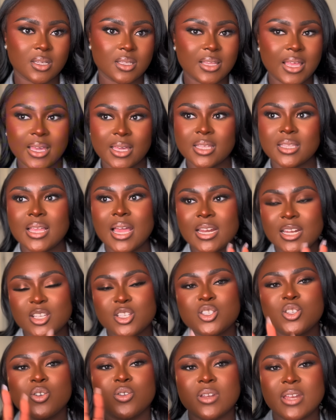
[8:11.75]
Like, that
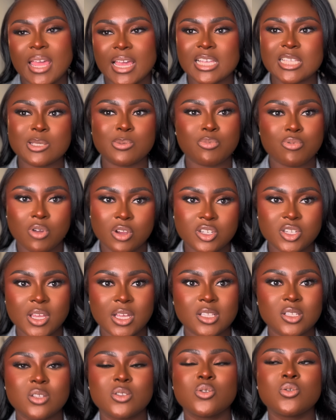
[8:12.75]
is your next
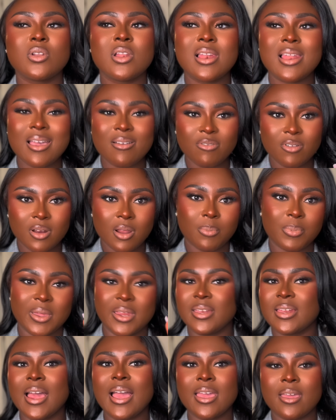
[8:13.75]
project, to level up
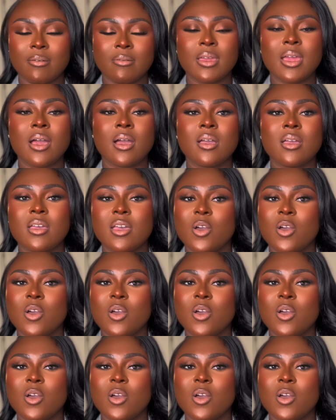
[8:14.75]
in that area.